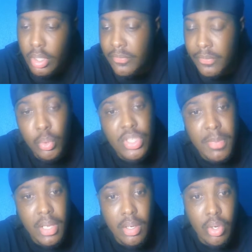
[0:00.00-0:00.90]
If Louis
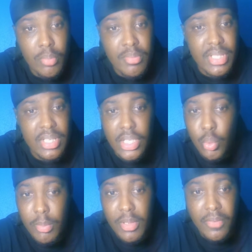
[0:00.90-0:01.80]
Baker comes in, he
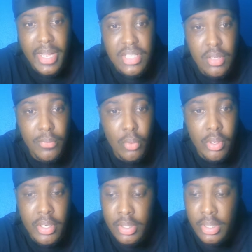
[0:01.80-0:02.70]
will be fighting
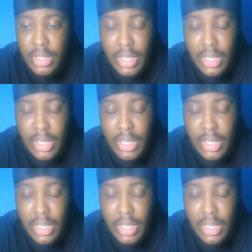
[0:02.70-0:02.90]
for